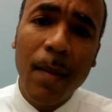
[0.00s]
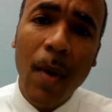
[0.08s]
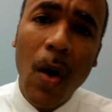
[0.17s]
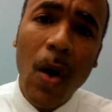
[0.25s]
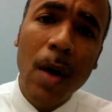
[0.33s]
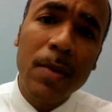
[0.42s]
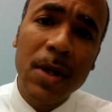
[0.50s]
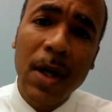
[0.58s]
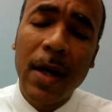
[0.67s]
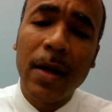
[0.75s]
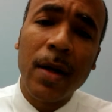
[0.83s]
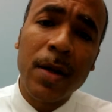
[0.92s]
arm's
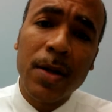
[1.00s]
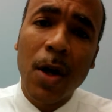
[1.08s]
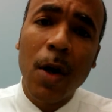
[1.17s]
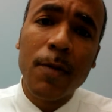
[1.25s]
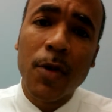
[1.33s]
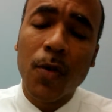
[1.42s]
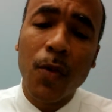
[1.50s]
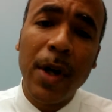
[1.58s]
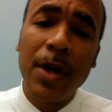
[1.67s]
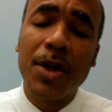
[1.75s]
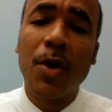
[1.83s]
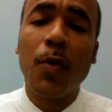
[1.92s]
length in terms of
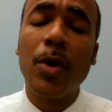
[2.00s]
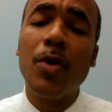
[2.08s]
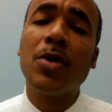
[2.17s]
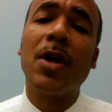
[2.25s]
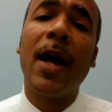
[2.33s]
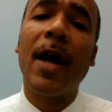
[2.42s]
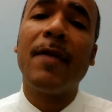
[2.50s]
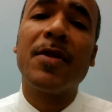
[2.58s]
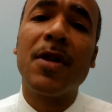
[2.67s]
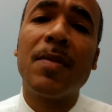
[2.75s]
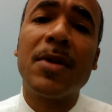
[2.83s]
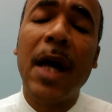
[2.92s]
reach, we usually have
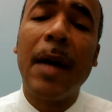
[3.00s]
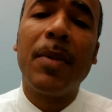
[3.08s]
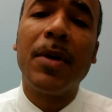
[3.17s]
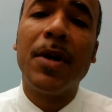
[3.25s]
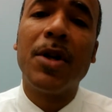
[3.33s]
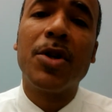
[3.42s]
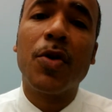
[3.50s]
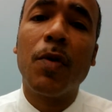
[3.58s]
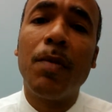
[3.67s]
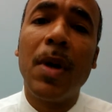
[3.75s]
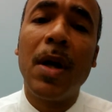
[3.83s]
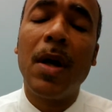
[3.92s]
some type of digital
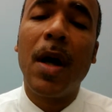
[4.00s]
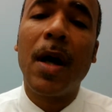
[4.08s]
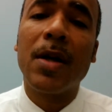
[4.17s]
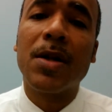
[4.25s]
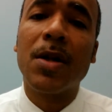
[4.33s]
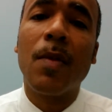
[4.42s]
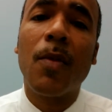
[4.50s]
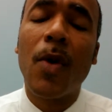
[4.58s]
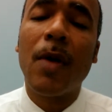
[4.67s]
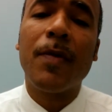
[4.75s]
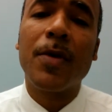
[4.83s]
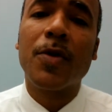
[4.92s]
media at some
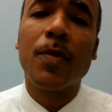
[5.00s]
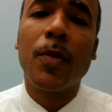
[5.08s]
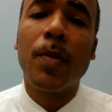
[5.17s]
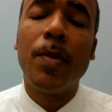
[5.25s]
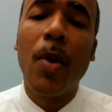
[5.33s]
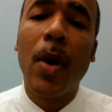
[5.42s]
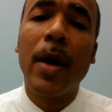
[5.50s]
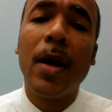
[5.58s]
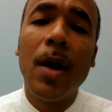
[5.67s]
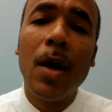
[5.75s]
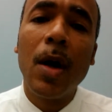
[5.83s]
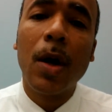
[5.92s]
referenceable point
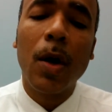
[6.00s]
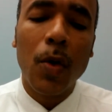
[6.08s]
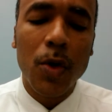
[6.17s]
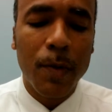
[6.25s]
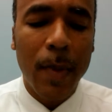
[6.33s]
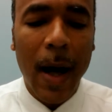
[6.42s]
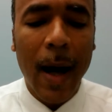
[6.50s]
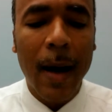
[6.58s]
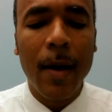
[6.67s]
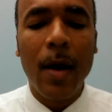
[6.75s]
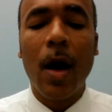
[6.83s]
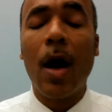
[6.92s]
close by.
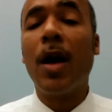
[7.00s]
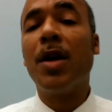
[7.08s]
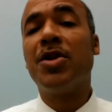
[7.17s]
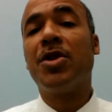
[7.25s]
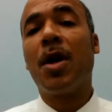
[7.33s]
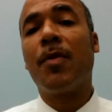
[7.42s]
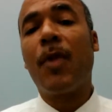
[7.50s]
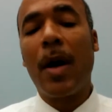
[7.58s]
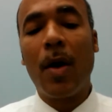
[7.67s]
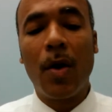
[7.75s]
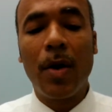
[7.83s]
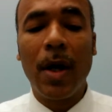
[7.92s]
All right, let's jump
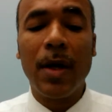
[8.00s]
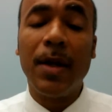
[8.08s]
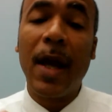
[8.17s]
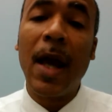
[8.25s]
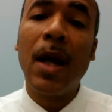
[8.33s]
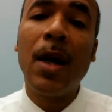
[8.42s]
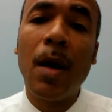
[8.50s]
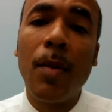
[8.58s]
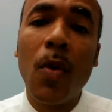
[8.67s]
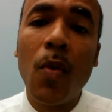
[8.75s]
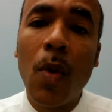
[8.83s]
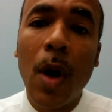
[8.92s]
right on in. Day
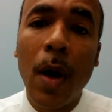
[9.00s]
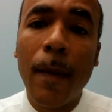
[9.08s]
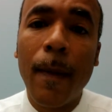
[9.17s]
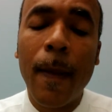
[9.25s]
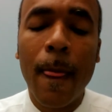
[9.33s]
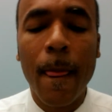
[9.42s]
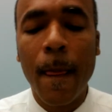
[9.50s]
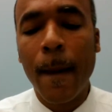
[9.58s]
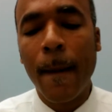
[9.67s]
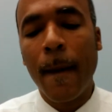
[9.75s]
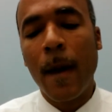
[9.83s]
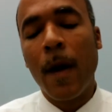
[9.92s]
number 1.
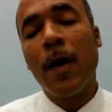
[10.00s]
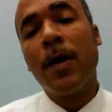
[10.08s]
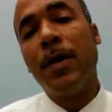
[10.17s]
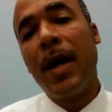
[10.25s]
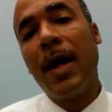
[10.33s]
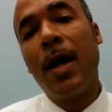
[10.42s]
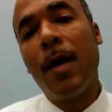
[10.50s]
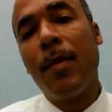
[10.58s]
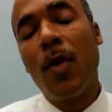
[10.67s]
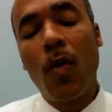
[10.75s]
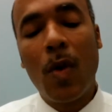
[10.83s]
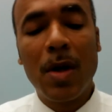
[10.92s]
Day
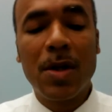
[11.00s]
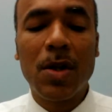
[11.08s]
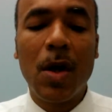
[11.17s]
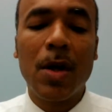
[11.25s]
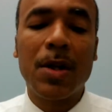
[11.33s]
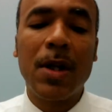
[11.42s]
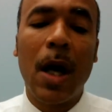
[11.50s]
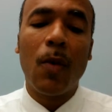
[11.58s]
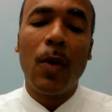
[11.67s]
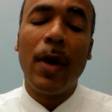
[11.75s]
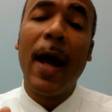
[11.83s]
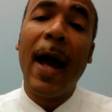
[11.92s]
number 1 starts
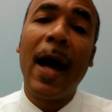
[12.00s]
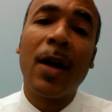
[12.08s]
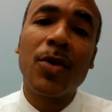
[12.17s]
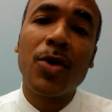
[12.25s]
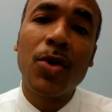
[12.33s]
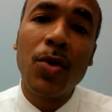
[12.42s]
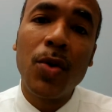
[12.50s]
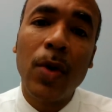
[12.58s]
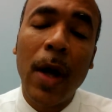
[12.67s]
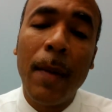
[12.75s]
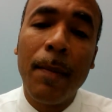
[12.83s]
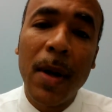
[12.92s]
with
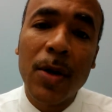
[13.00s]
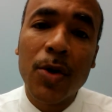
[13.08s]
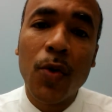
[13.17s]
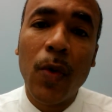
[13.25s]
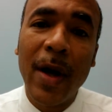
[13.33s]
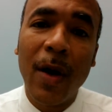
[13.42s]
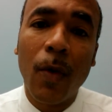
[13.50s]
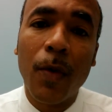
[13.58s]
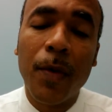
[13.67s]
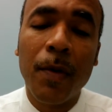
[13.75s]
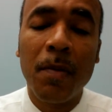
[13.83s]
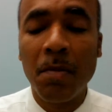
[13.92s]
attitude and mental health.